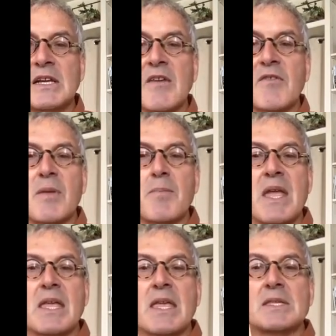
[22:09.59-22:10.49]
If the
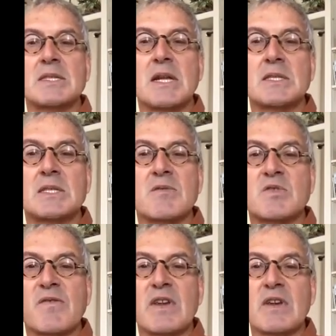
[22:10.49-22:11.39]
peak incidence of
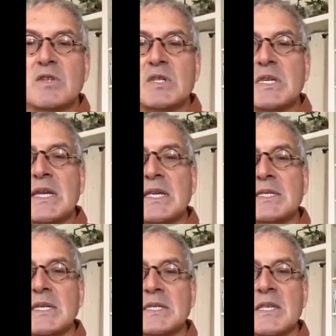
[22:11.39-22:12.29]
severe
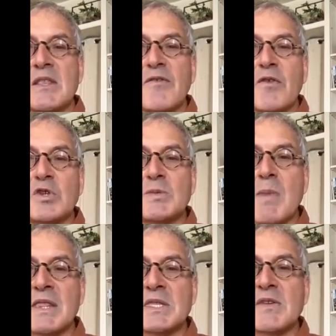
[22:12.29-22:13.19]
disease is in the first
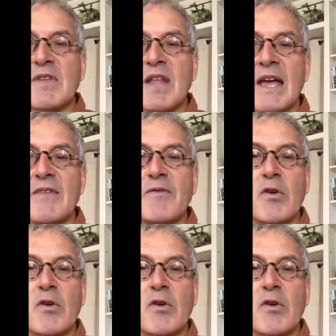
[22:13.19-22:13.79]
months of life